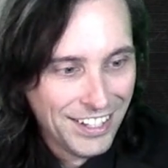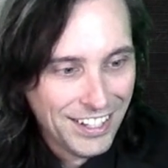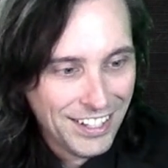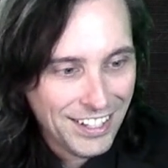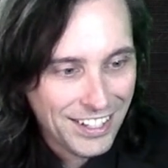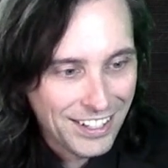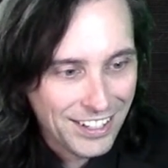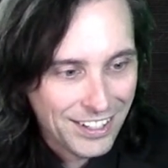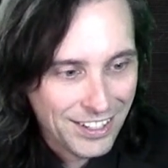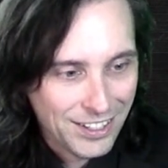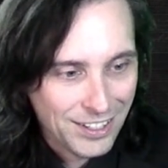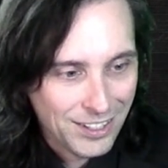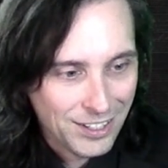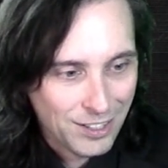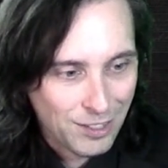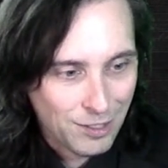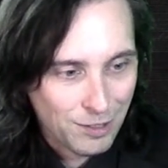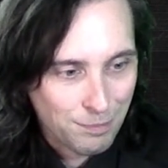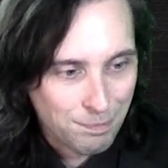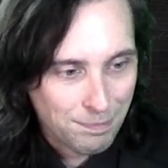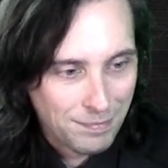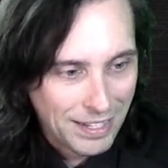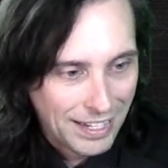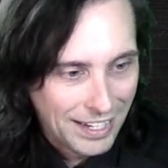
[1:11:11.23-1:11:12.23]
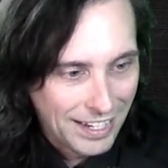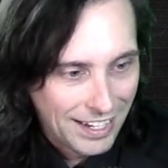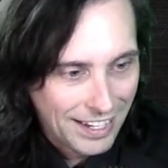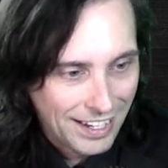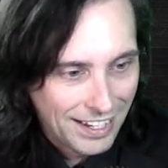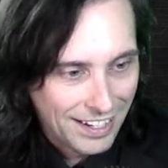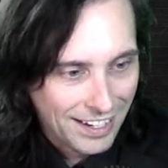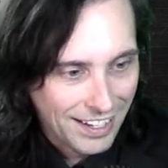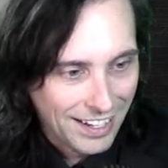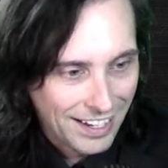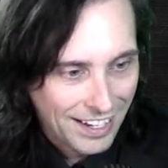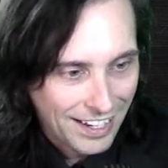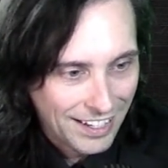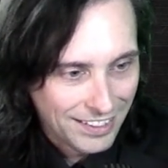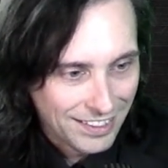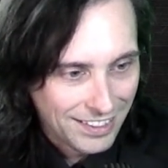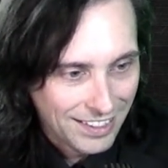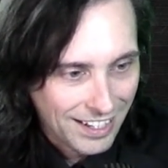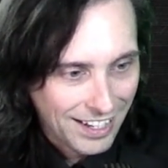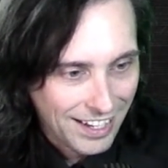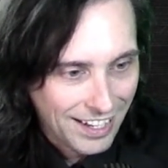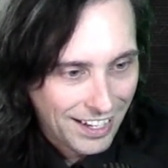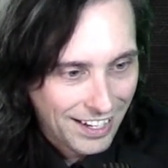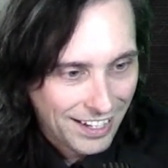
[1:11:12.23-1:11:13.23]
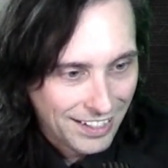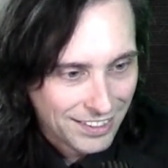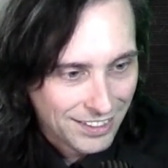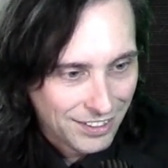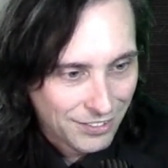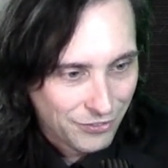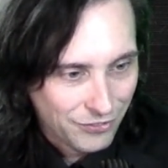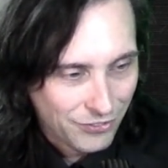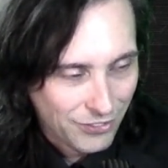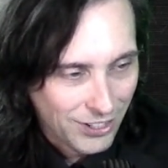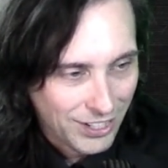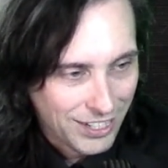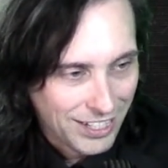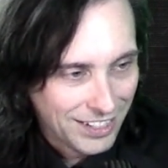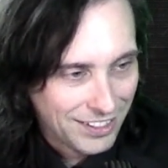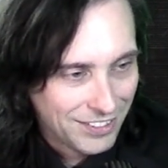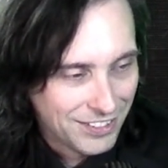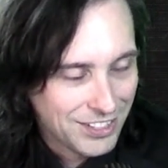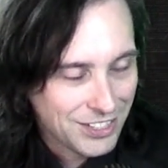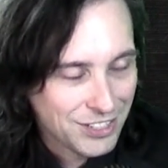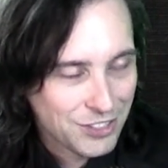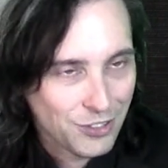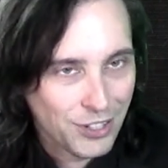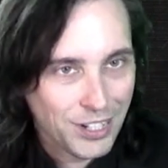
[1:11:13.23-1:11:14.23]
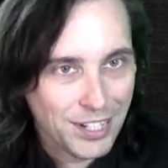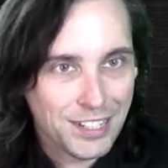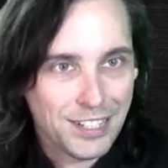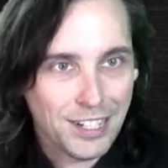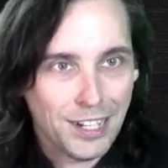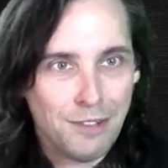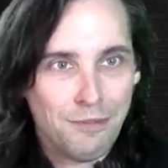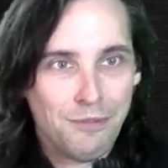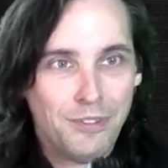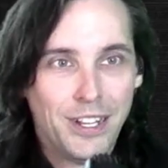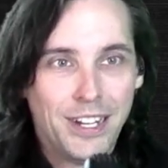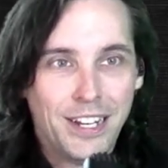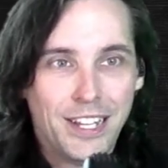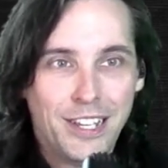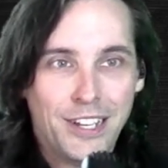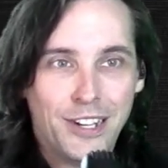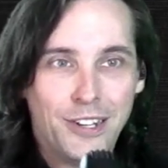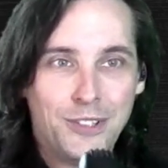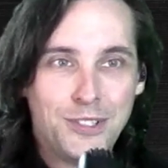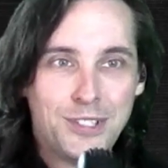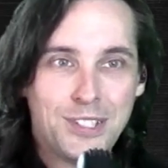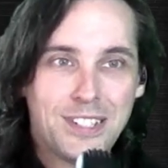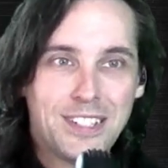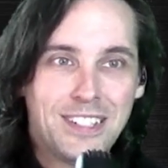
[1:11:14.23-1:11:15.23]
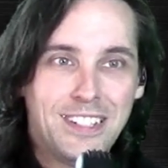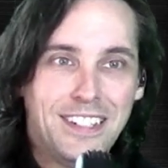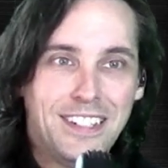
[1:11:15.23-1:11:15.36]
Oh man, I hate the fucking Strike Time videos.